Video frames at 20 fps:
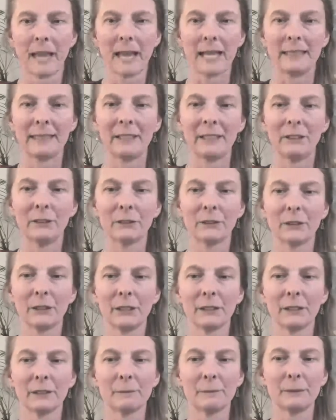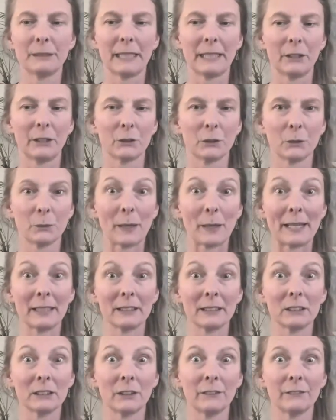And then you're going to take your
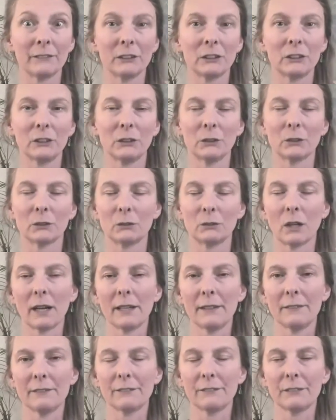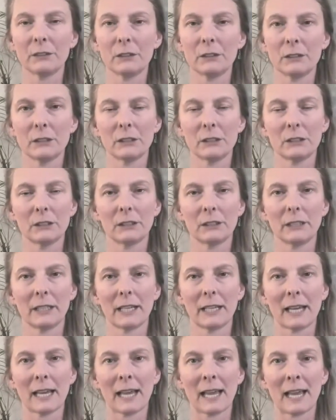awareness over to your right foot
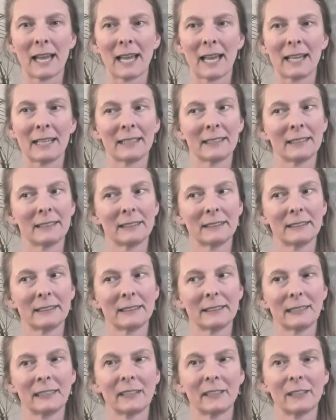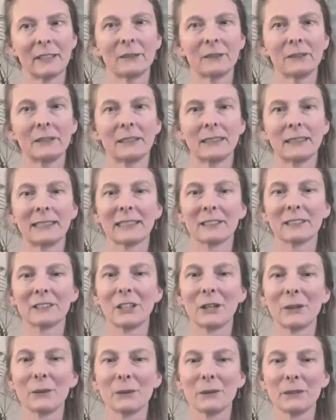and say hello to the little
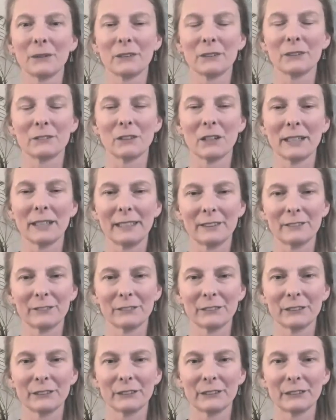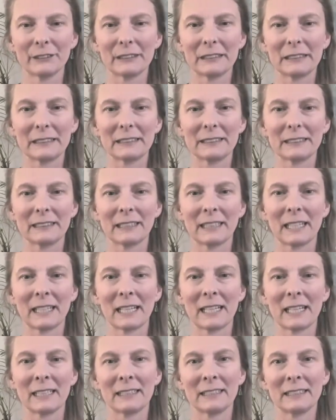toe on the right foot.
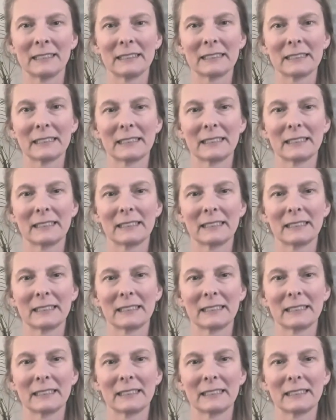And